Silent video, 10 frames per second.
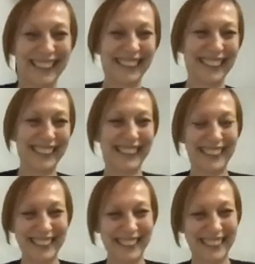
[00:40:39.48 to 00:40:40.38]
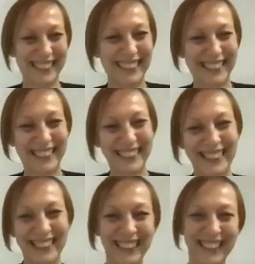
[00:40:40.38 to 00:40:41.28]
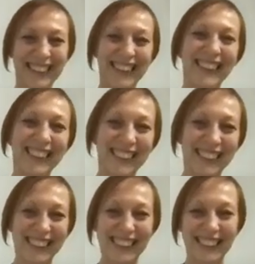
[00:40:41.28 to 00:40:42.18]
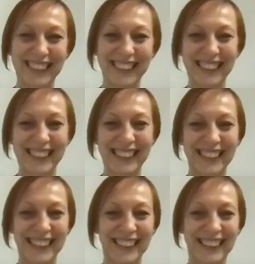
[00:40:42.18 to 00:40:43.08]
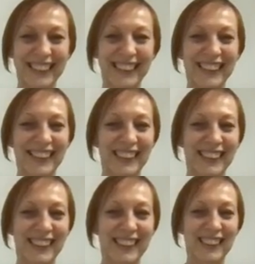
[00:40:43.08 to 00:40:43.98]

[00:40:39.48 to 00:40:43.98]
[no speech]